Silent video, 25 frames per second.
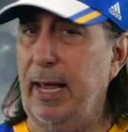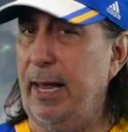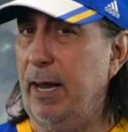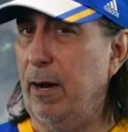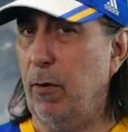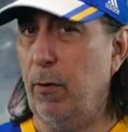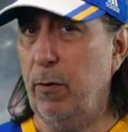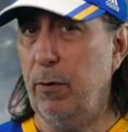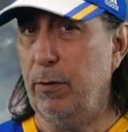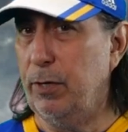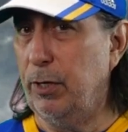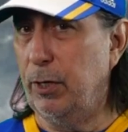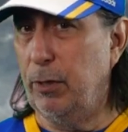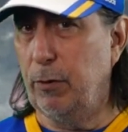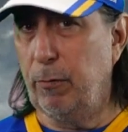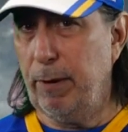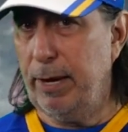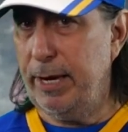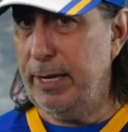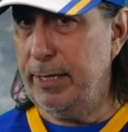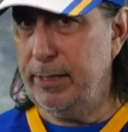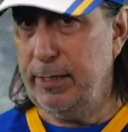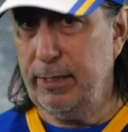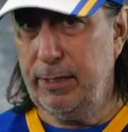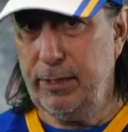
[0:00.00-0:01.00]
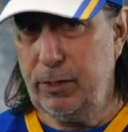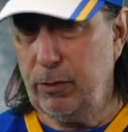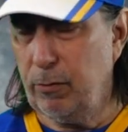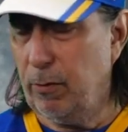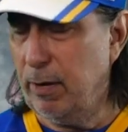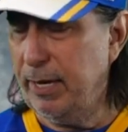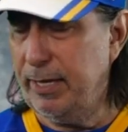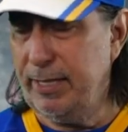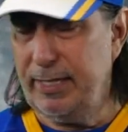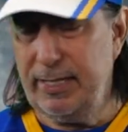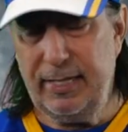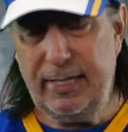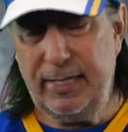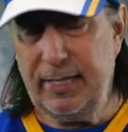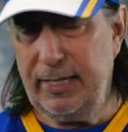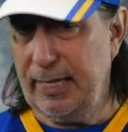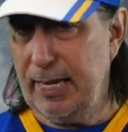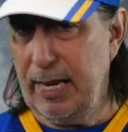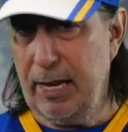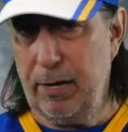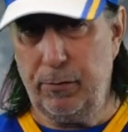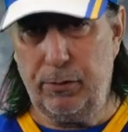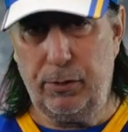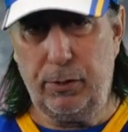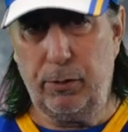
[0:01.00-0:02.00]
or the grit, so I didn't
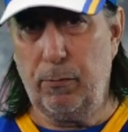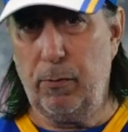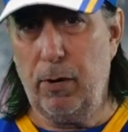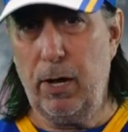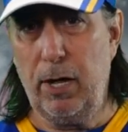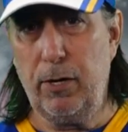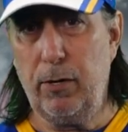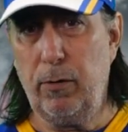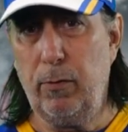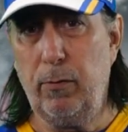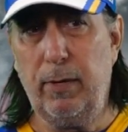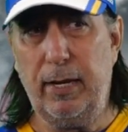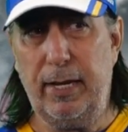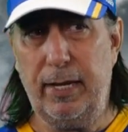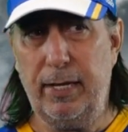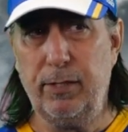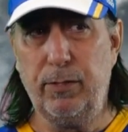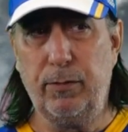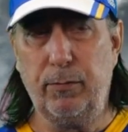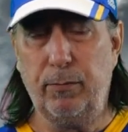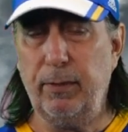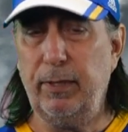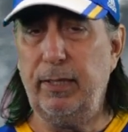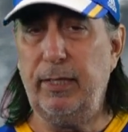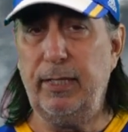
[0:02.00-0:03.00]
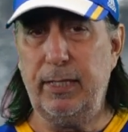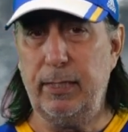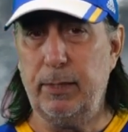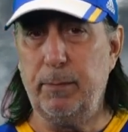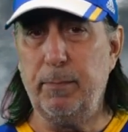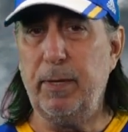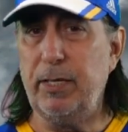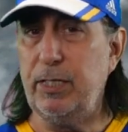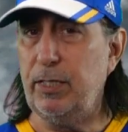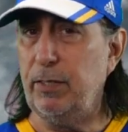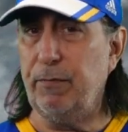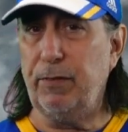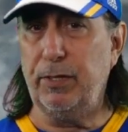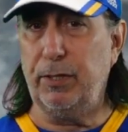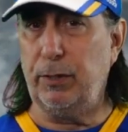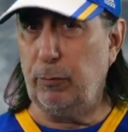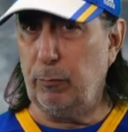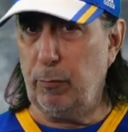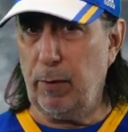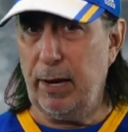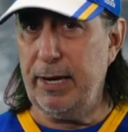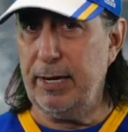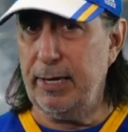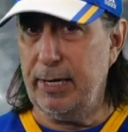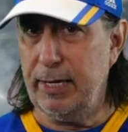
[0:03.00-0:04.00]
count Toronto as really as much of a
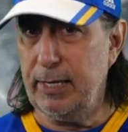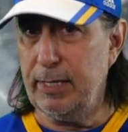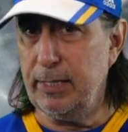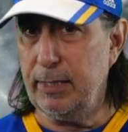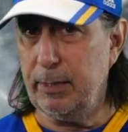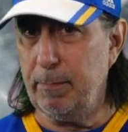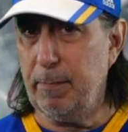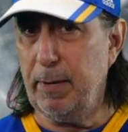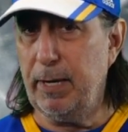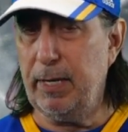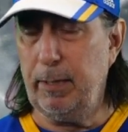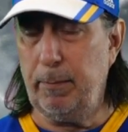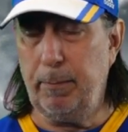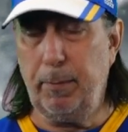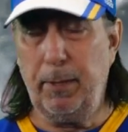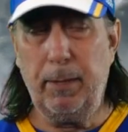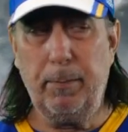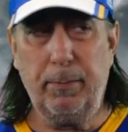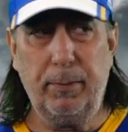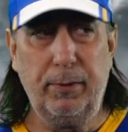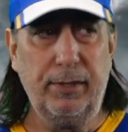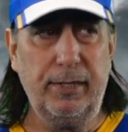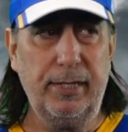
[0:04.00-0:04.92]
threat as many people